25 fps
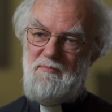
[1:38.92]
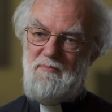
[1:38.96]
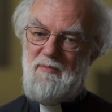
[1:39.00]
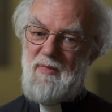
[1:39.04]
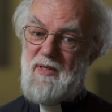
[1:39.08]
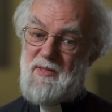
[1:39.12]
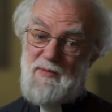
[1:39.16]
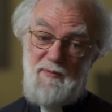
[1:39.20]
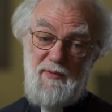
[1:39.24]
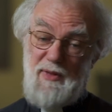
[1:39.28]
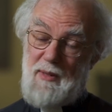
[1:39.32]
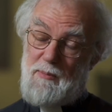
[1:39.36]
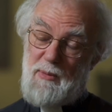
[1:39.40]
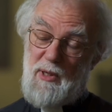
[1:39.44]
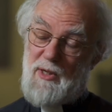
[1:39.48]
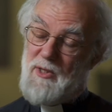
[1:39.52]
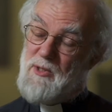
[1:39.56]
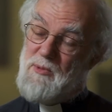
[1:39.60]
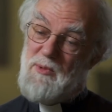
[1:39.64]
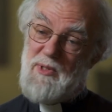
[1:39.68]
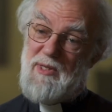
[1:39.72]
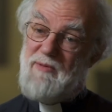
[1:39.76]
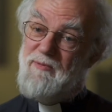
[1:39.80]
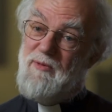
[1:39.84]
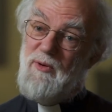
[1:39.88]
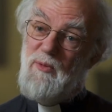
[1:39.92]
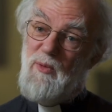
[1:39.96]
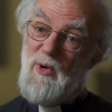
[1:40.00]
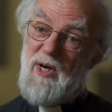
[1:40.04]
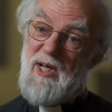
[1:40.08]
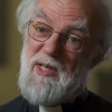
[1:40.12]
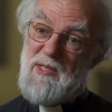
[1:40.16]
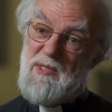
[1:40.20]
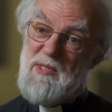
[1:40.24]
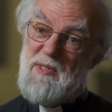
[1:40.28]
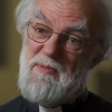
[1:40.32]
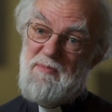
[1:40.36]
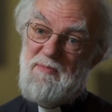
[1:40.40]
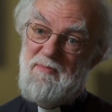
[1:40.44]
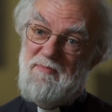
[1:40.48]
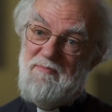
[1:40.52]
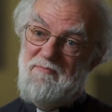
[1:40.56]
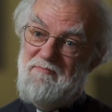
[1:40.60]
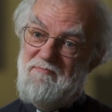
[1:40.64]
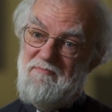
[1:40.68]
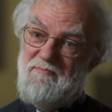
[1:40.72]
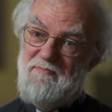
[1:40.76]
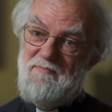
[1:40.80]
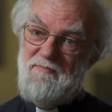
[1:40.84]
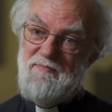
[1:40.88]
as if they belong to a different race.
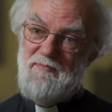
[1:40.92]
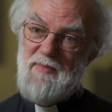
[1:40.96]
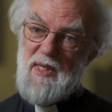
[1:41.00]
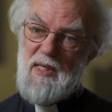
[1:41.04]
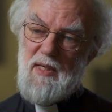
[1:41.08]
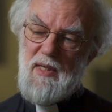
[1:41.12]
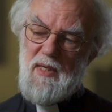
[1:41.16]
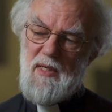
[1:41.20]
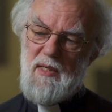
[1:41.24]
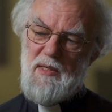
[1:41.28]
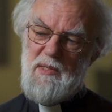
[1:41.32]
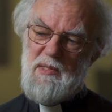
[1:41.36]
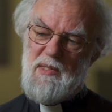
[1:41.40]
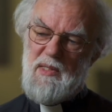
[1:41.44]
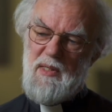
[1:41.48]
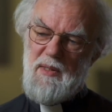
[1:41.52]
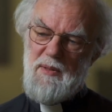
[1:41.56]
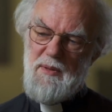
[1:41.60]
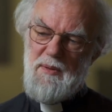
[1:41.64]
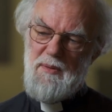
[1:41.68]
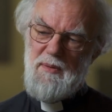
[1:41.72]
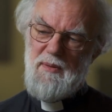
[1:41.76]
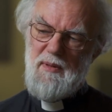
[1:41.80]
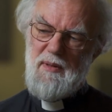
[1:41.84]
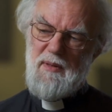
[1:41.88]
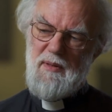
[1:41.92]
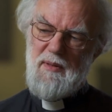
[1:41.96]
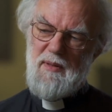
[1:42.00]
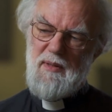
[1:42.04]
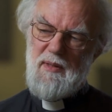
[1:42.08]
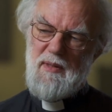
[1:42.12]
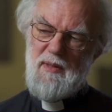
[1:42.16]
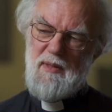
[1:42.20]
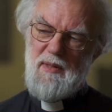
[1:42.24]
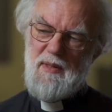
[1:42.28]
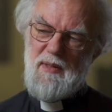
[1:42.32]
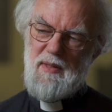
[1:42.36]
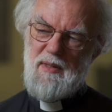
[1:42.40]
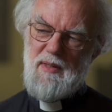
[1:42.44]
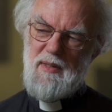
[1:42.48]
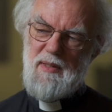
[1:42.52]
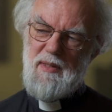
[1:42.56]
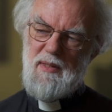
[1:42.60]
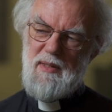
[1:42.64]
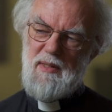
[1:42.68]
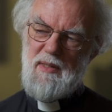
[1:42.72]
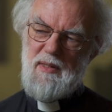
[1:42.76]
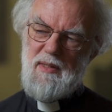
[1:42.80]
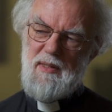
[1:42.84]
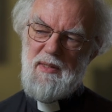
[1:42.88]
So
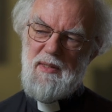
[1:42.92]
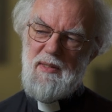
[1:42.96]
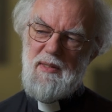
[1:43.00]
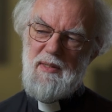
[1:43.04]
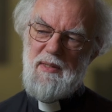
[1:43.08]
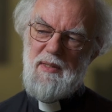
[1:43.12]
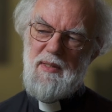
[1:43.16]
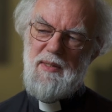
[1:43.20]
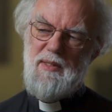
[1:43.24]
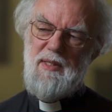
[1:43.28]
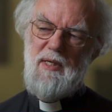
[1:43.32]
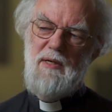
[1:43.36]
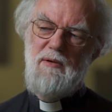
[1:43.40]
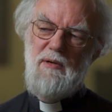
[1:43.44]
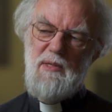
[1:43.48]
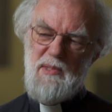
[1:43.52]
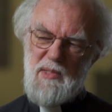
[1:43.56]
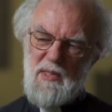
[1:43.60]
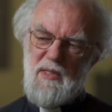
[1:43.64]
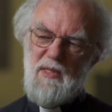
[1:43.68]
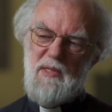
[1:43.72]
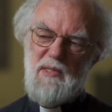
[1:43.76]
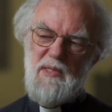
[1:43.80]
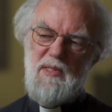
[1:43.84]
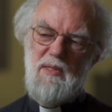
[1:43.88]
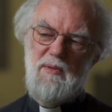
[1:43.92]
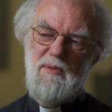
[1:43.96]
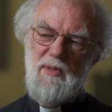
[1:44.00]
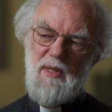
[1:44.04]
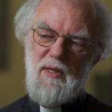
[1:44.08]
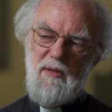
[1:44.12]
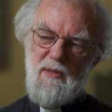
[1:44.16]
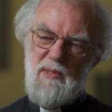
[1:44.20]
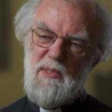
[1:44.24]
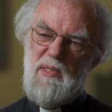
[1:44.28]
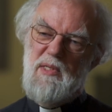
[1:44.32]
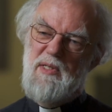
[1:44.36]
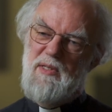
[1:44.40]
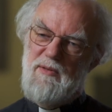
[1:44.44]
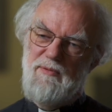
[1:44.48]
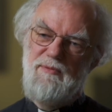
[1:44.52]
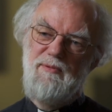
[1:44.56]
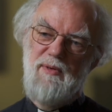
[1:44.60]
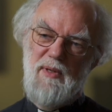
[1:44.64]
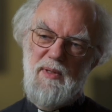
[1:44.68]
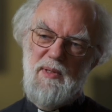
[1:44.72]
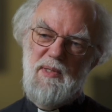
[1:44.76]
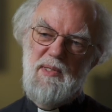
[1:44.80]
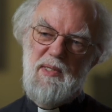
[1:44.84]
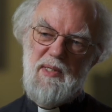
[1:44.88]
there is an issue, there is a
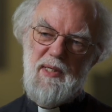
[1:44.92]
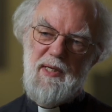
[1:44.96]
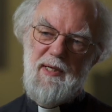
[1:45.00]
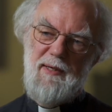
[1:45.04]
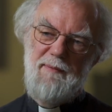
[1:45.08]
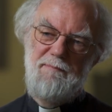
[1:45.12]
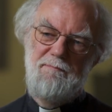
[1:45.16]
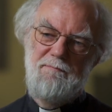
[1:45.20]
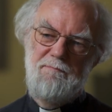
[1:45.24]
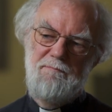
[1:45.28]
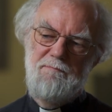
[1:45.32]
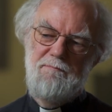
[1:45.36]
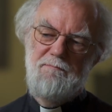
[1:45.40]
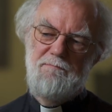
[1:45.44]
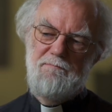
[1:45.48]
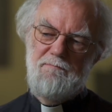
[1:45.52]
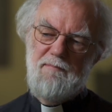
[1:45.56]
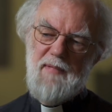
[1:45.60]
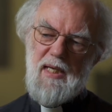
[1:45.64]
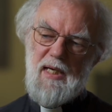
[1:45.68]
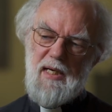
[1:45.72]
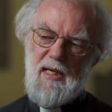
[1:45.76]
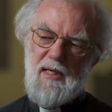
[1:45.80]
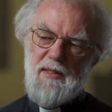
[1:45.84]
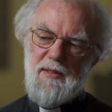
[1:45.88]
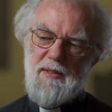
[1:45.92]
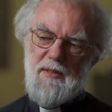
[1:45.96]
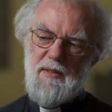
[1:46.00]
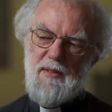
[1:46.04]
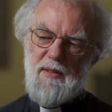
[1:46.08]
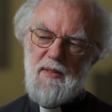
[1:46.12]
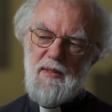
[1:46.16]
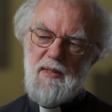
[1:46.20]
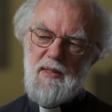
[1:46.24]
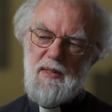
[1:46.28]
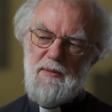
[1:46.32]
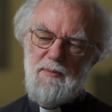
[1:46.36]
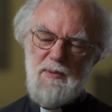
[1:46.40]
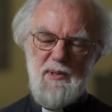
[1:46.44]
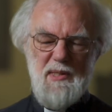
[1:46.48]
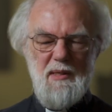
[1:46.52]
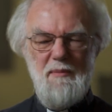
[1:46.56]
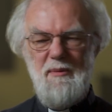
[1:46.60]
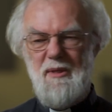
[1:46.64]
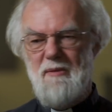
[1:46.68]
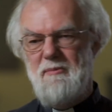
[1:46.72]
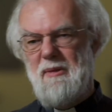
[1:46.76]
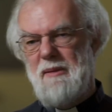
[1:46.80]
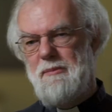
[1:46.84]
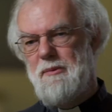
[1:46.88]
difference there. And it was
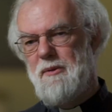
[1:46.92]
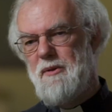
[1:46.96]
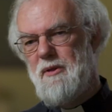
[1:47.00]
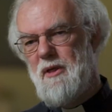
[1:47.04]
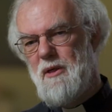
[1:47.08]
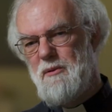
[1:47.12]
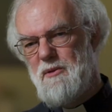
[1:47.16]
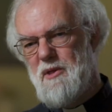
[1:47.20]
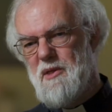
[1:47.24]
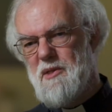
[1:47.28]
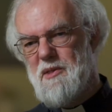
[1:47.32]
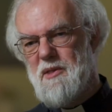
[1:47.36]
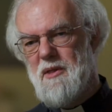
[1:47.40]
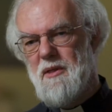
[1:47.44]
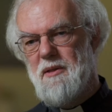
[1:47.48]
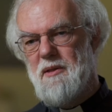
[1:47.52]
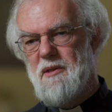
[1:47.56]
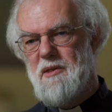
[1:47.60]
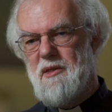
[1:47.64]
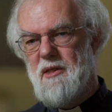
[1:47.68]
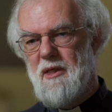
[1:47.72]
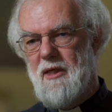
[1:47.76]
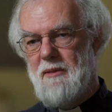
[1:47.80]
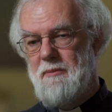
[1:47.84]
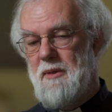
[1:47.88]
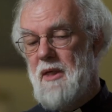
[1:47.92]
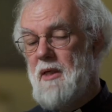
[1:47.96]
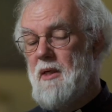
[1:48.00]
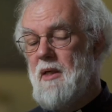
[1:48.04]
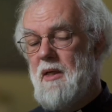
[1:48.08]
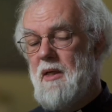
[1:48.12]
something people noticed at the time.